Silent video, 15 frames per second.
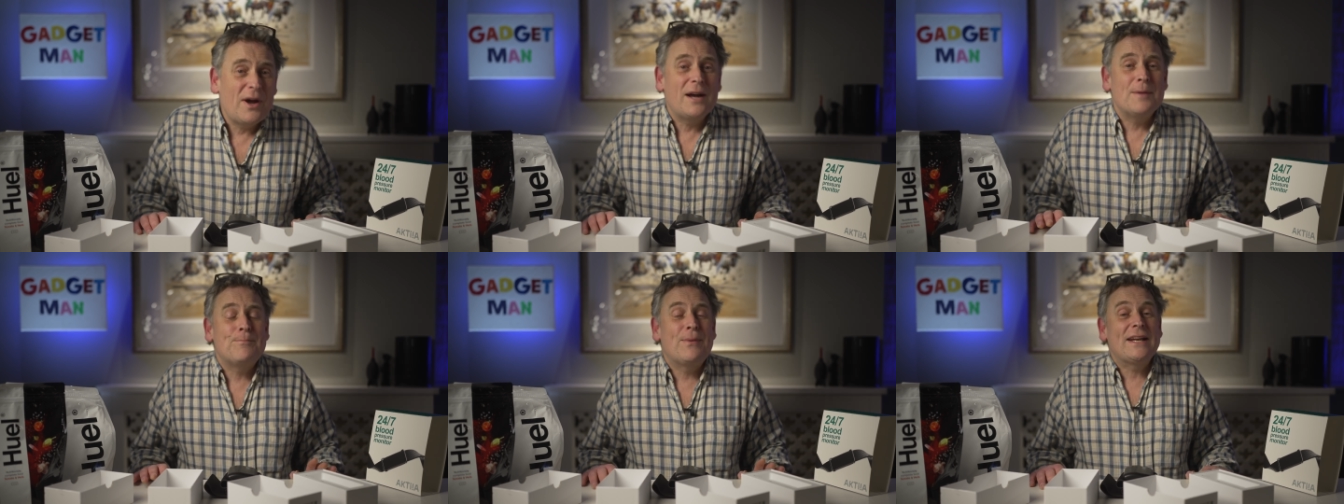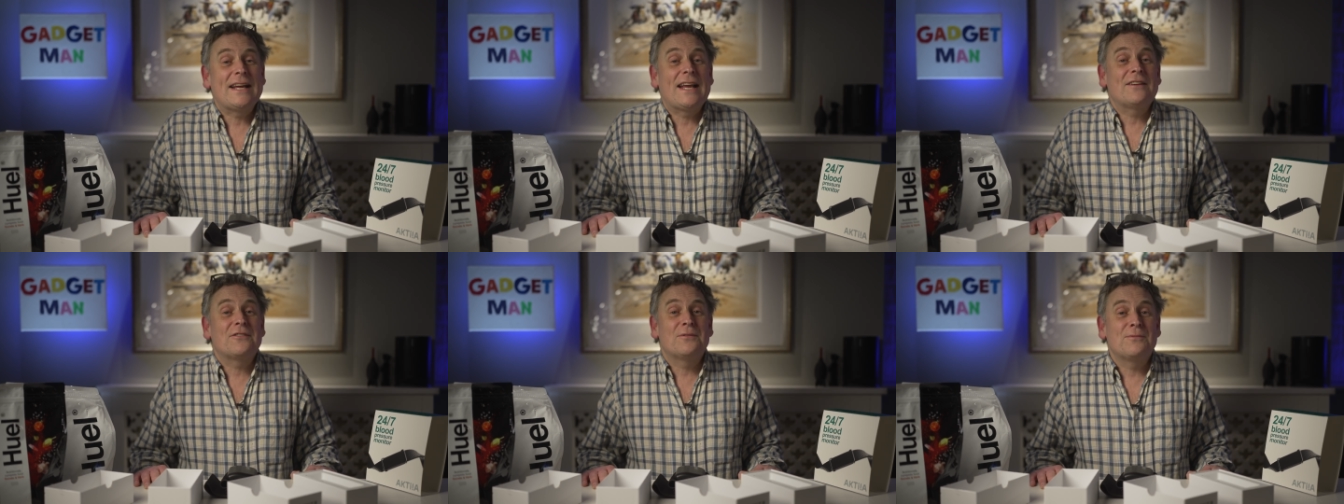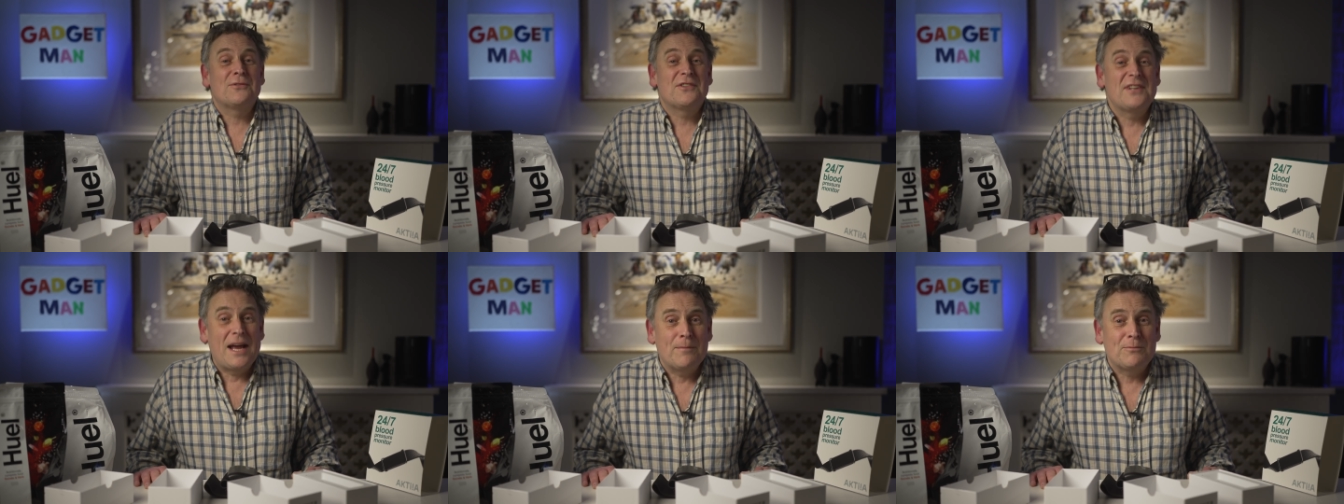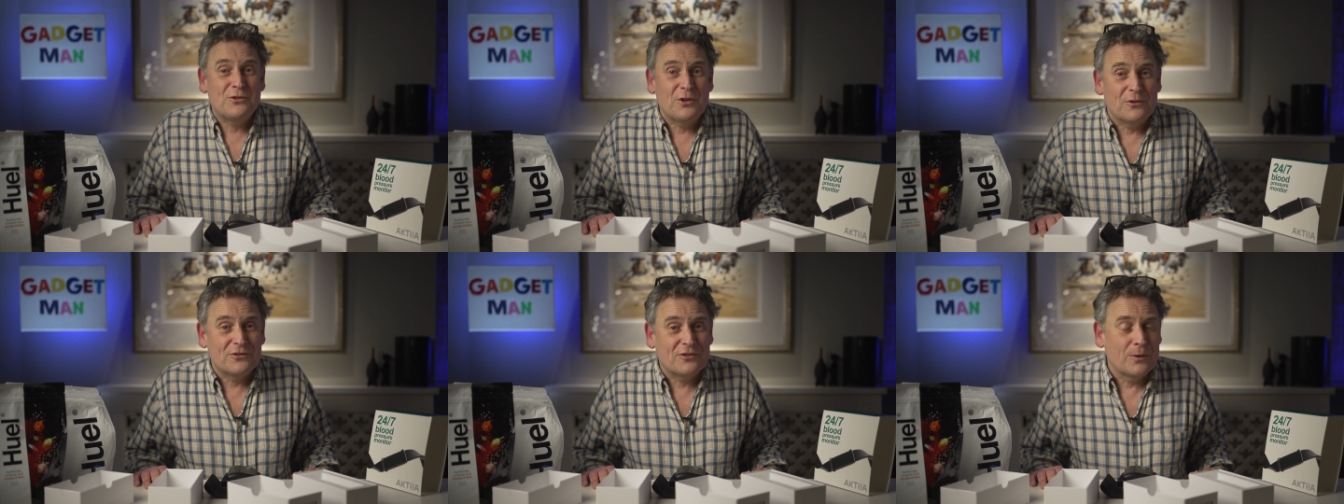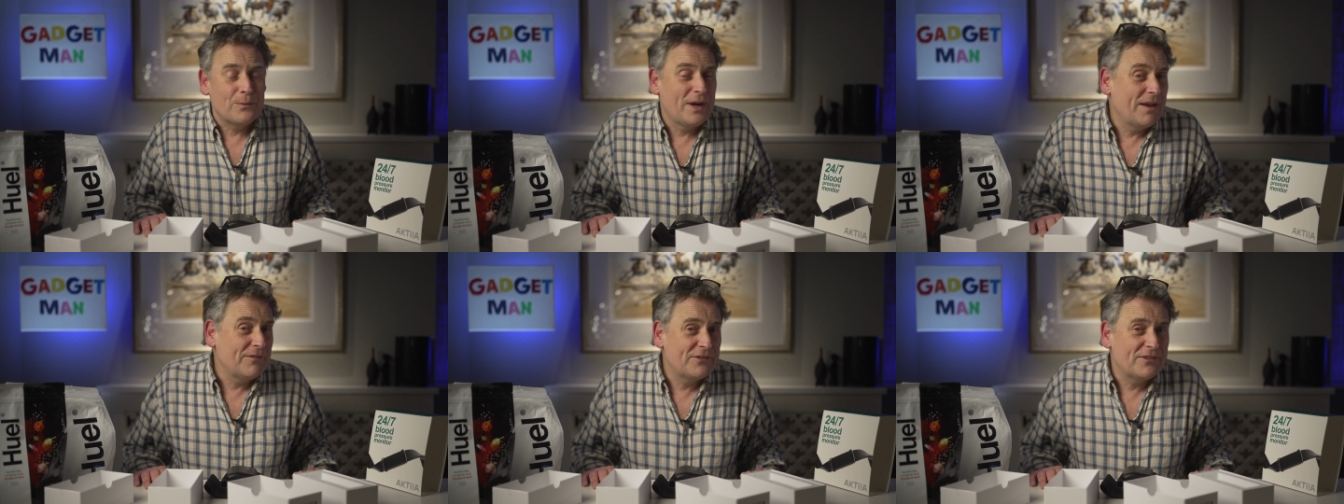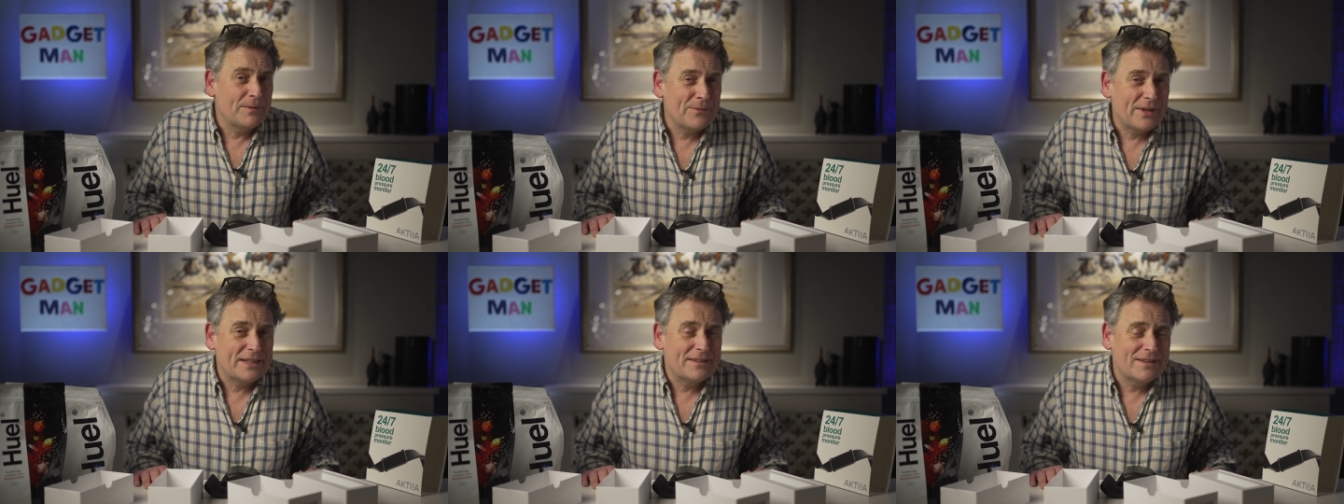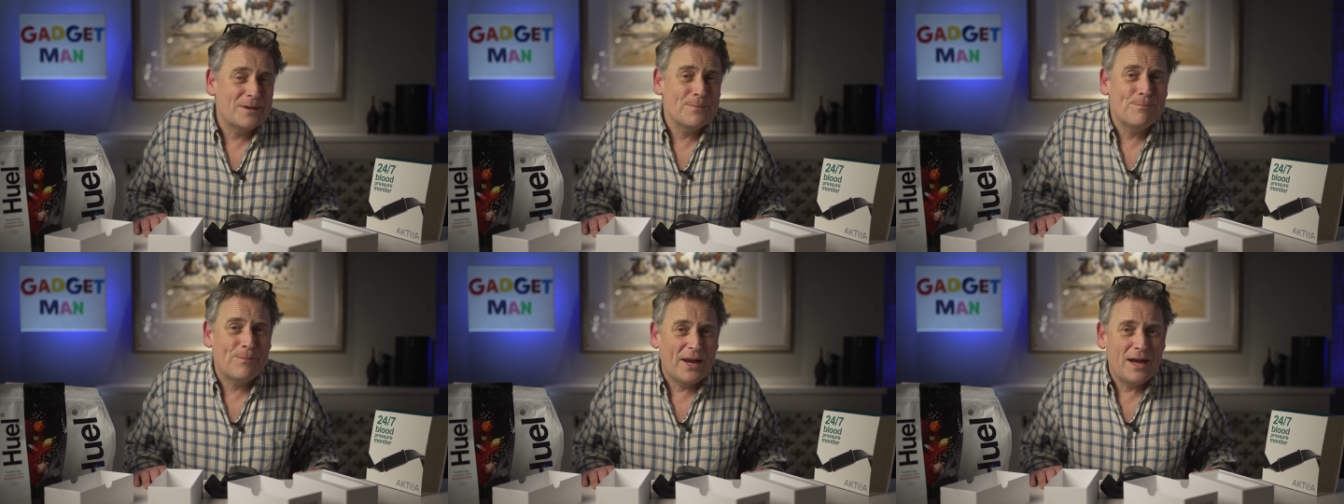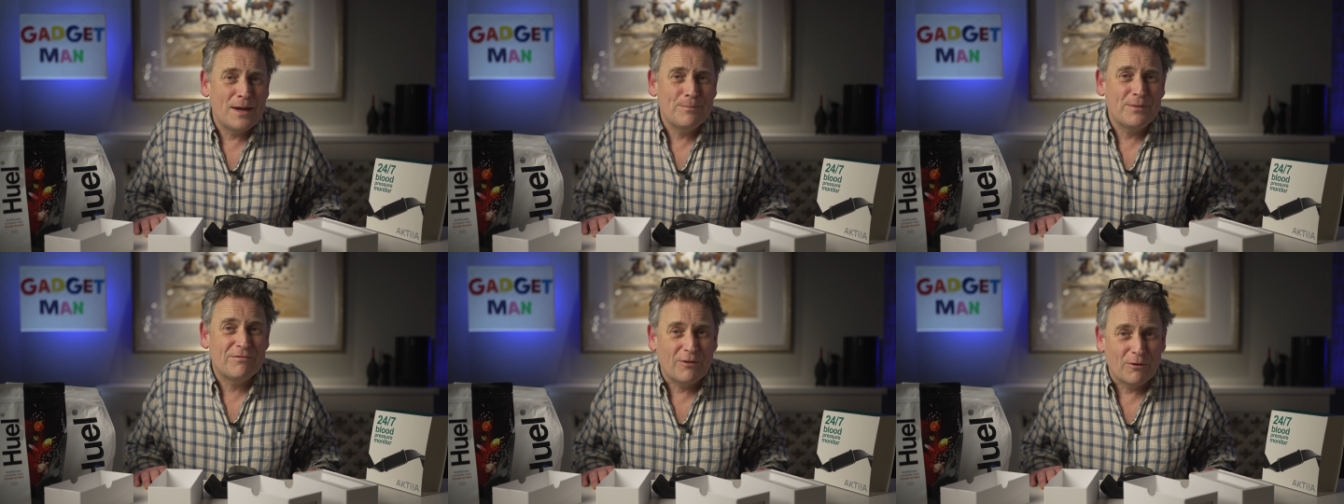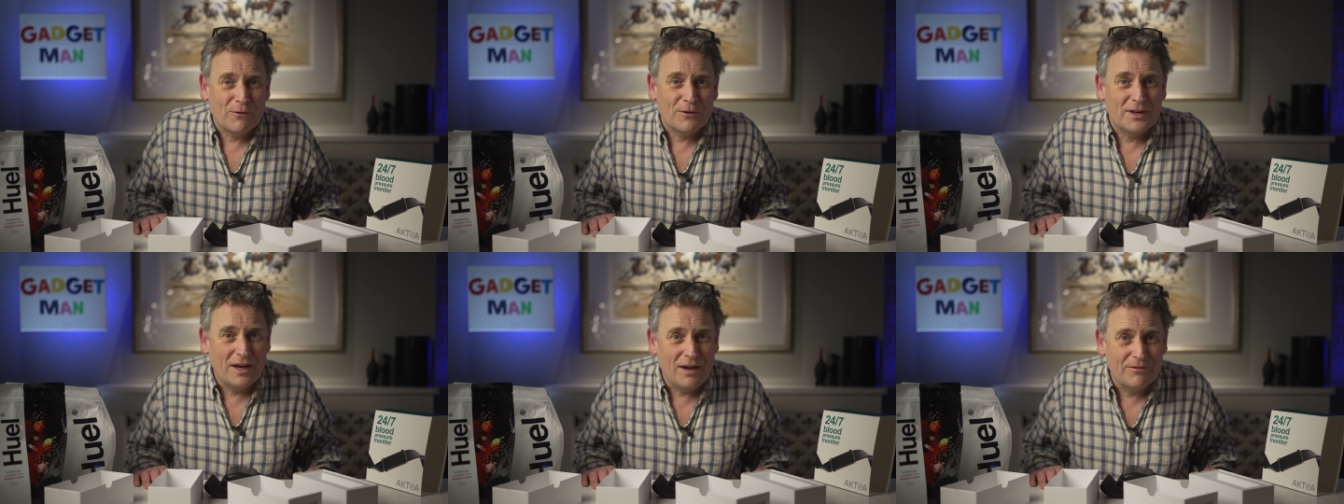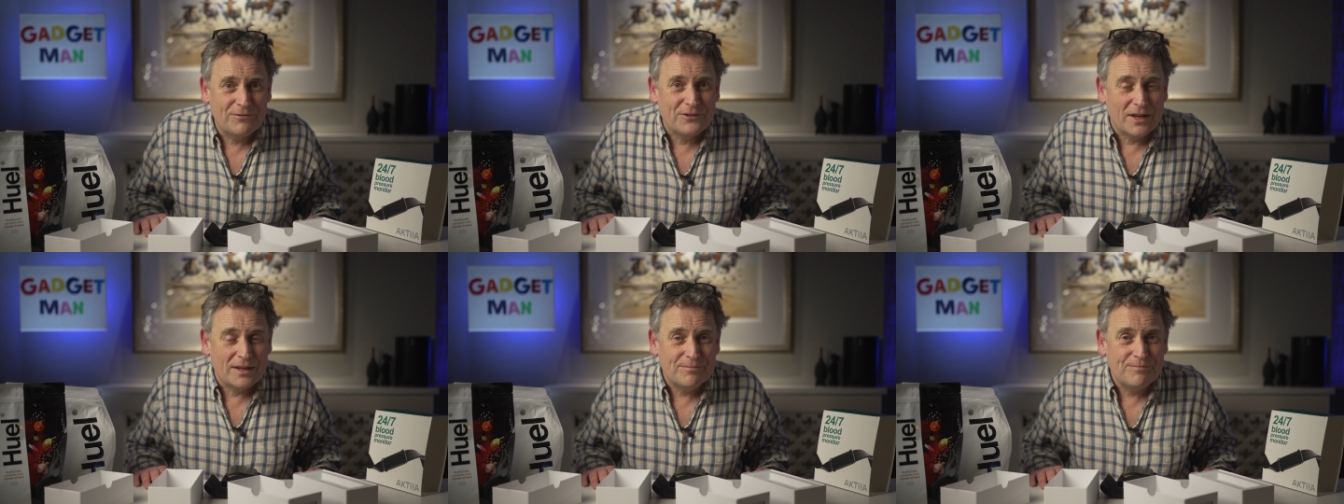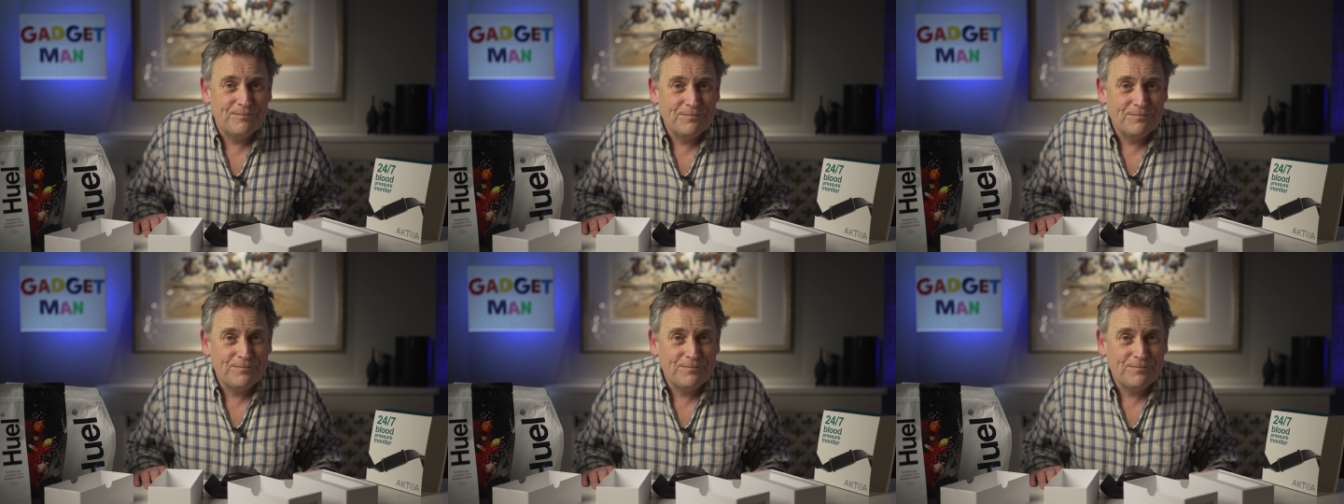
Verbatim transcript: I better get some snapshots so we have something to compare before and after.